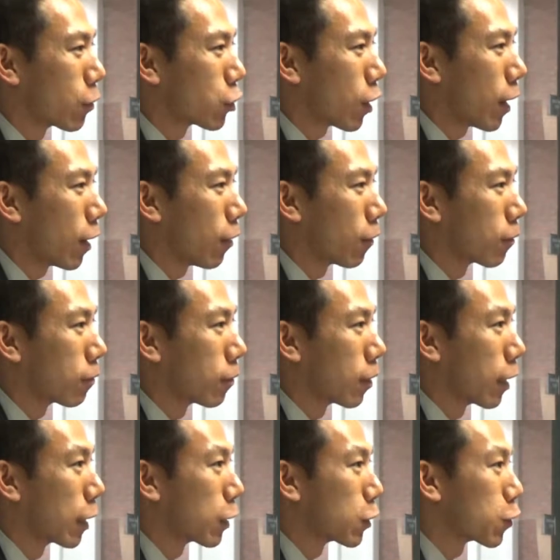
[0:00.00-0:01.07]
child
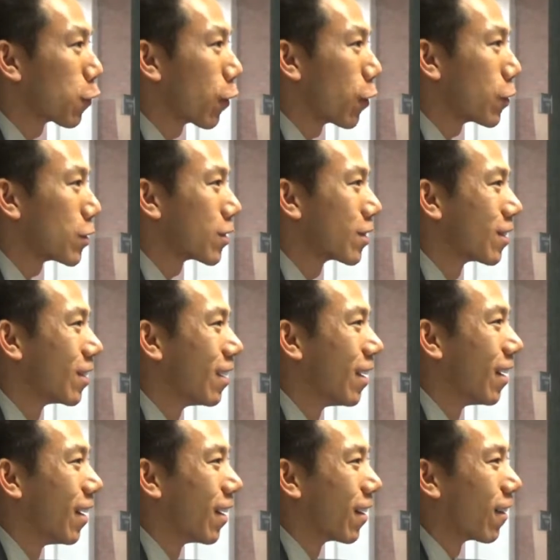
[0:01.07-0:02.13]
English first,
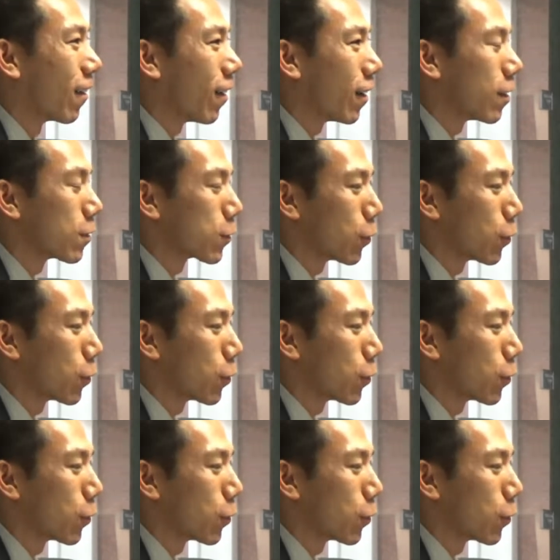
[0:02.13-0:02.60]
right?